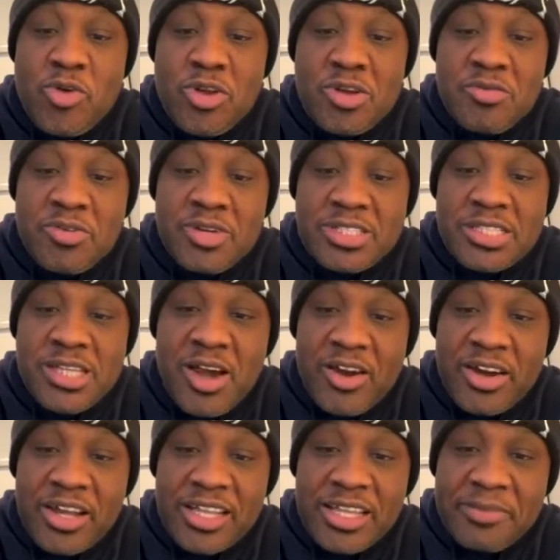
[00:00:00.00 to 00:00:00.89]
talking
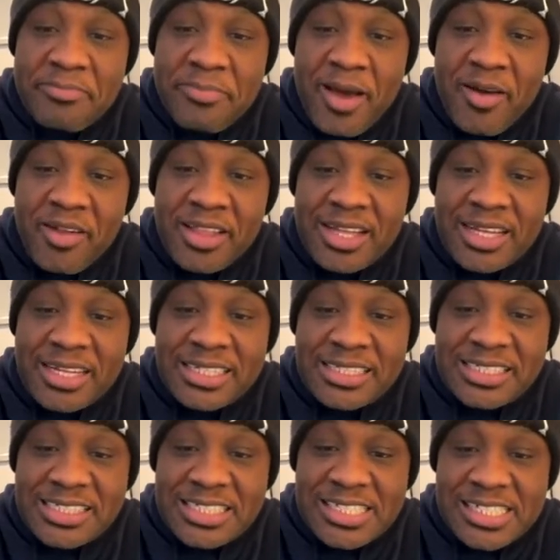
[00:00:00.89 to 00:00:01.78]
about
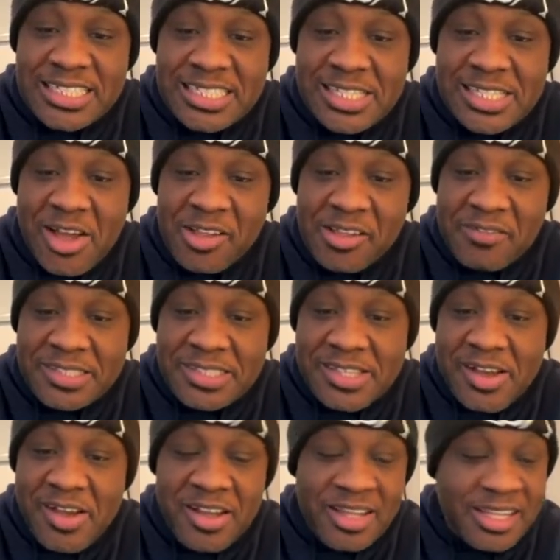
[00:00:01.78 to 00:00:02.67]
the Dawn of the Dawn.
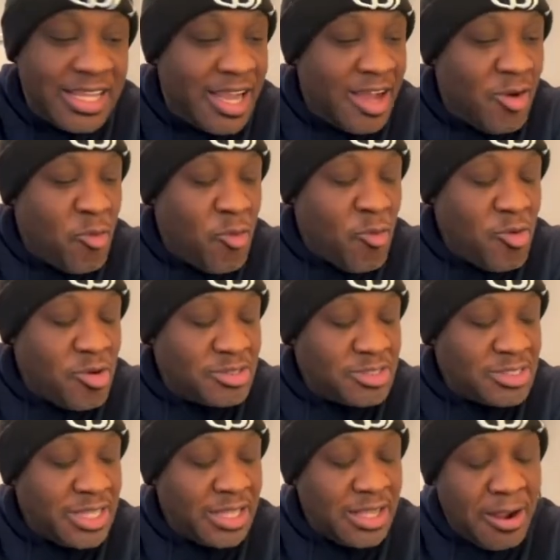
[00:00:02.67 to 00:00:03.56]
What's the
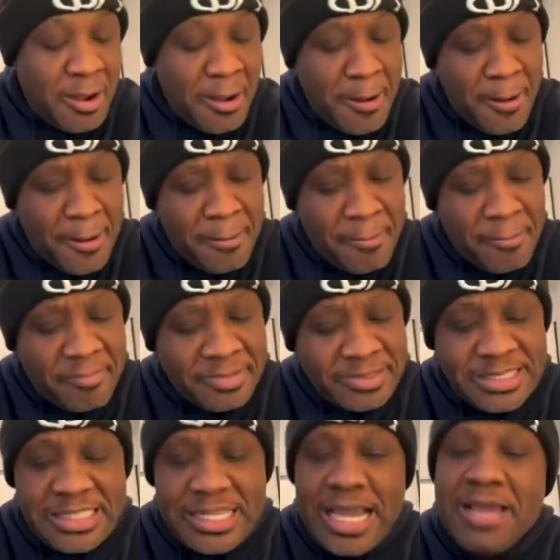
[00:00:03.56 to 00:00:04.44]

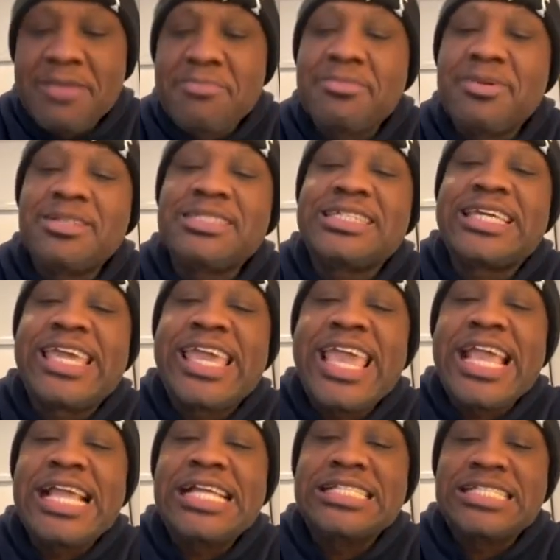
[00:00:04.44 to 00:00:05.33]
Diamond
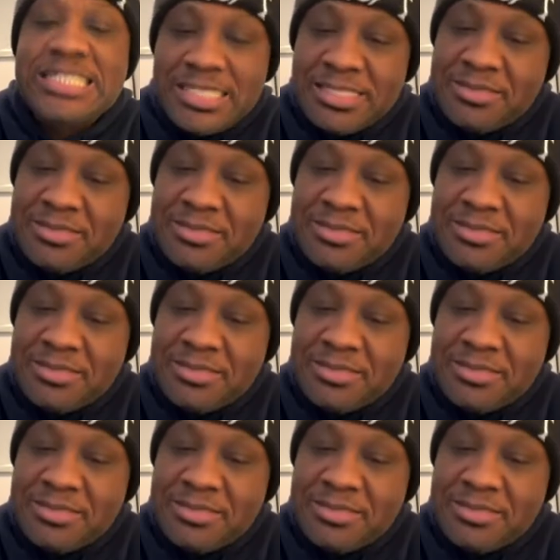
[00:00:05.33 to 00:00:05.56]
Kingdom?